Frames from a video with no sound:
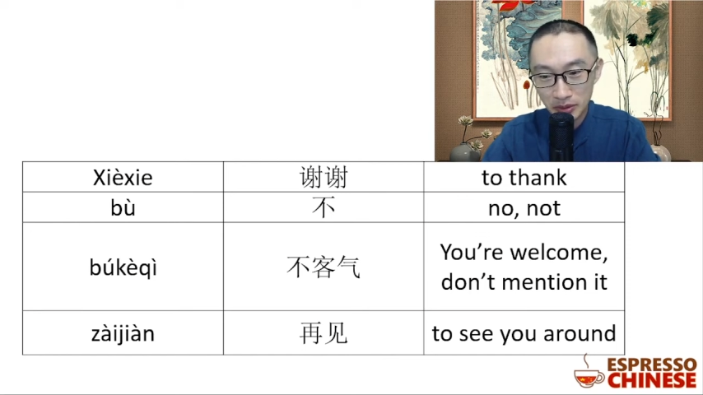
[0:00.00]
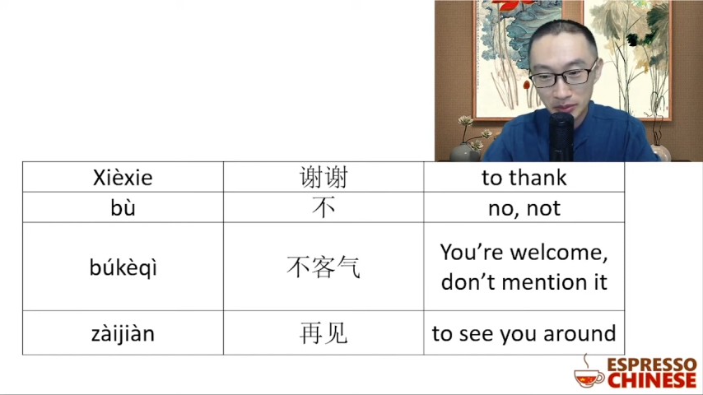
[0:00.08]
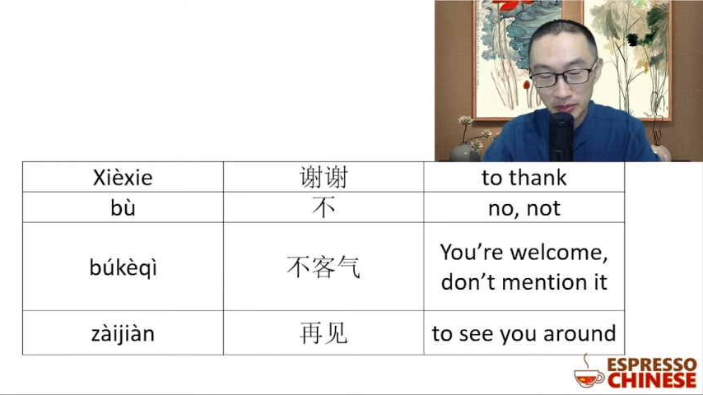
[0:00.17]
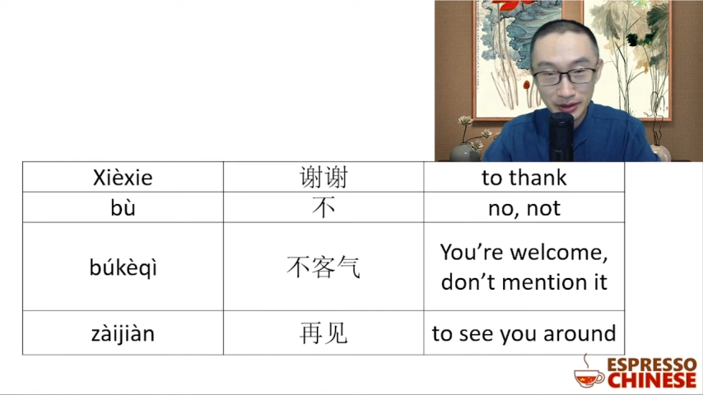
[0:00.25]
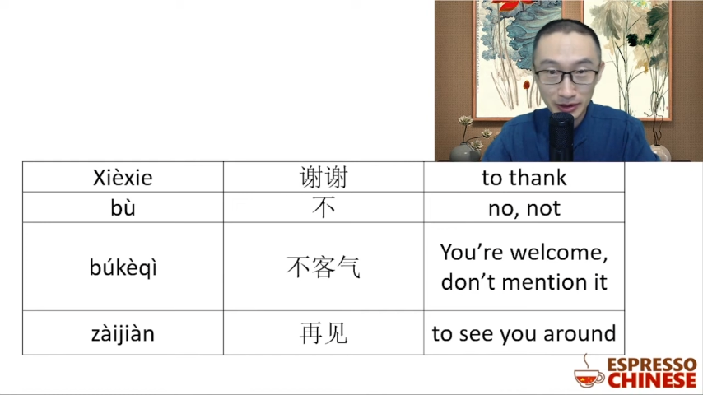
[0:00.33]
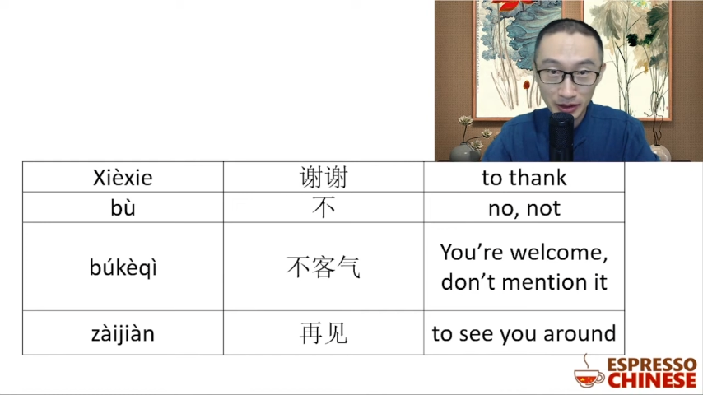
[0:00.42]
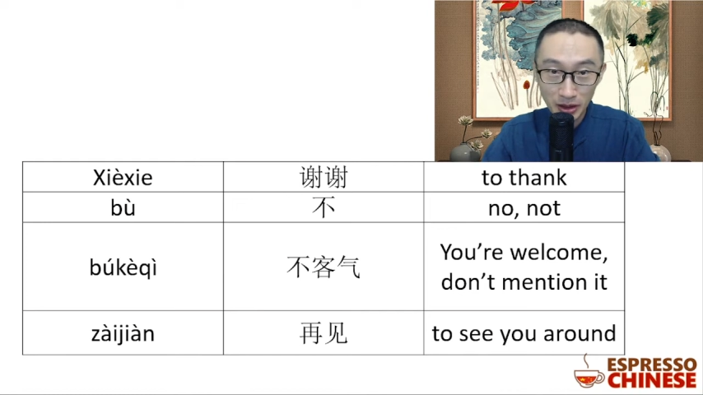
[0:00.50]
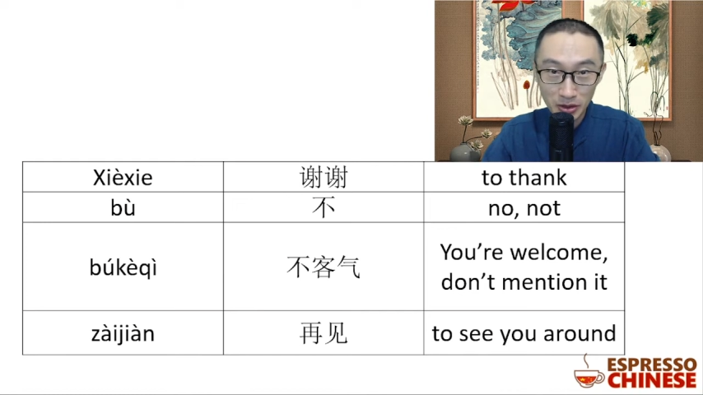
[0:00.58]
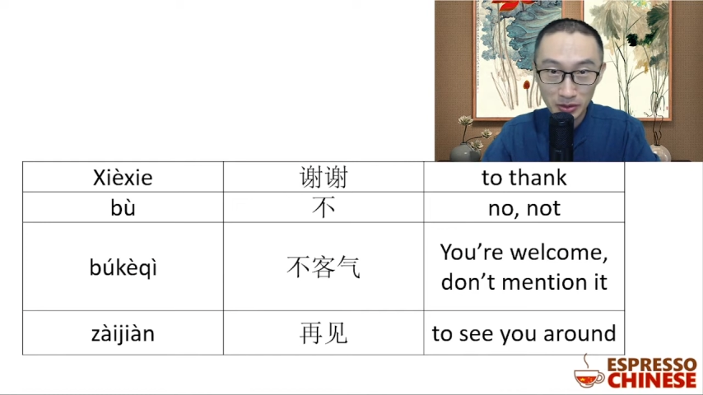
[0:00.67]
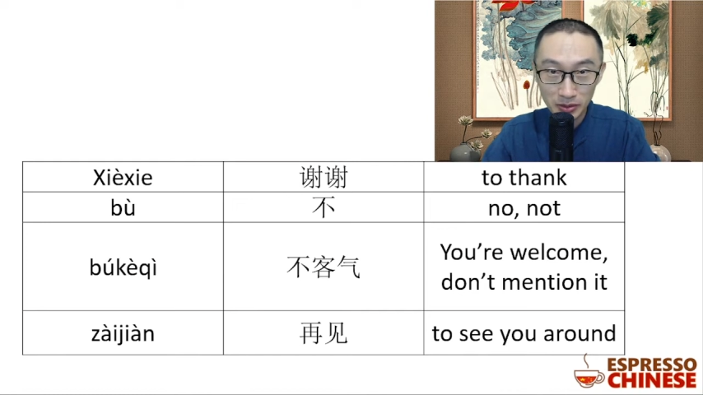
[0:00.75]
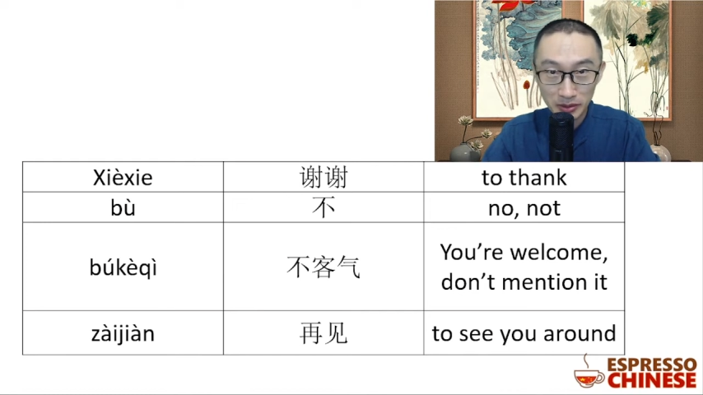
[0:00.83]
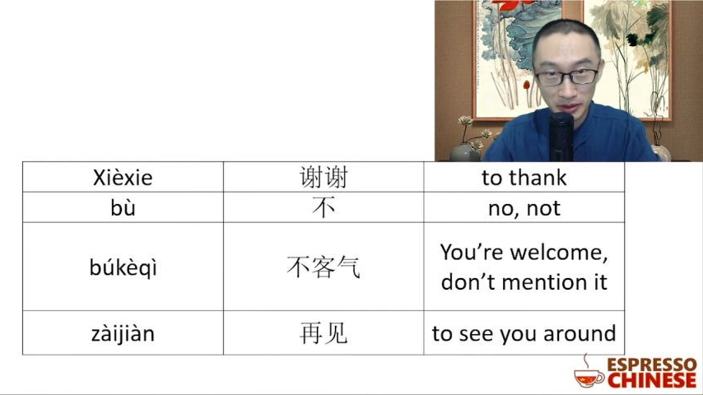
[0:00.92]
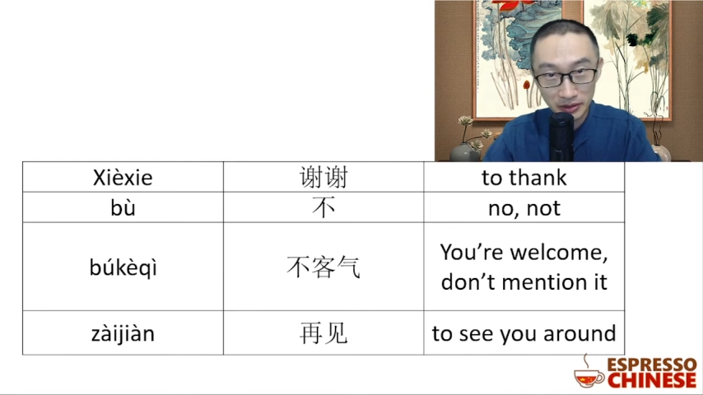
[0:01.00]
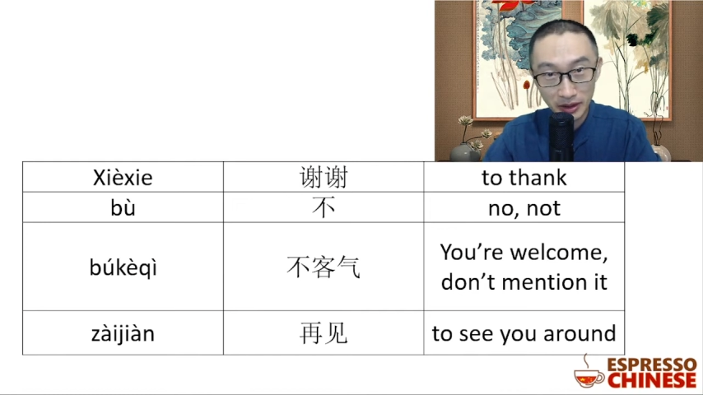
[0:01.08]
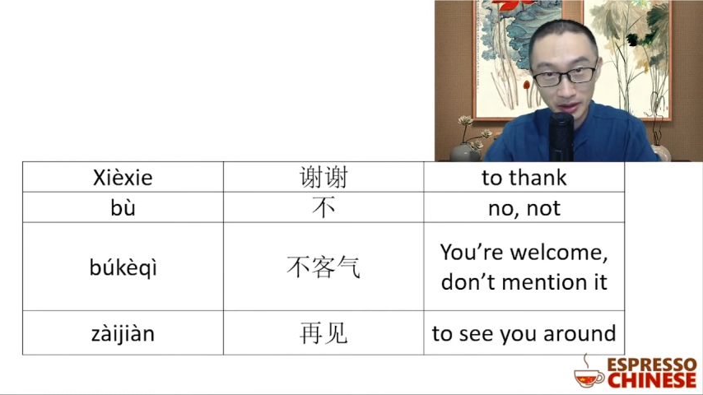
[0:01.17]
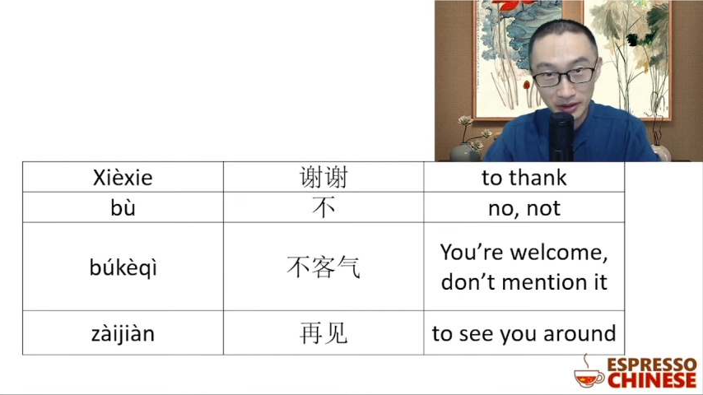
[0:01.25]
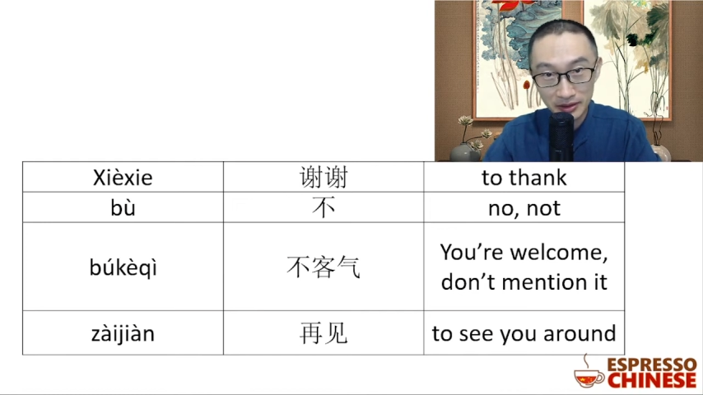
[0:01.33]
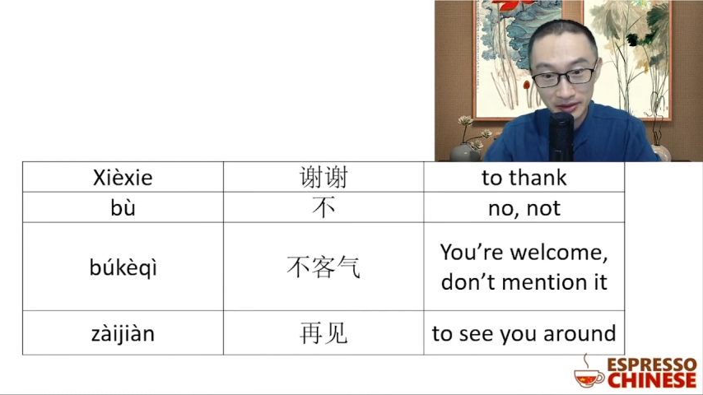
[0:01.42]
means no or
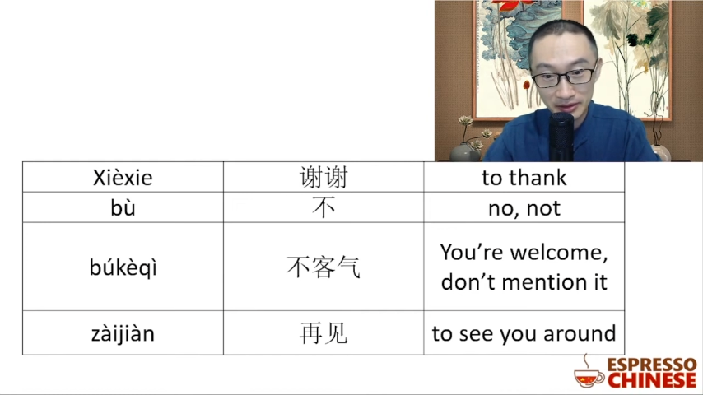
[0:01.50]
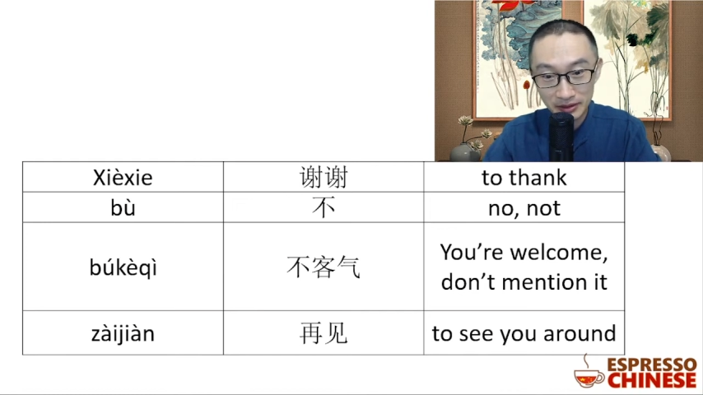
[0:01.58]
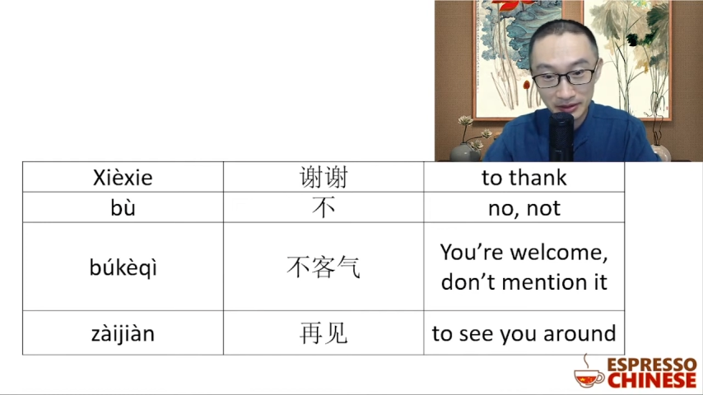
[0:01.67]
not.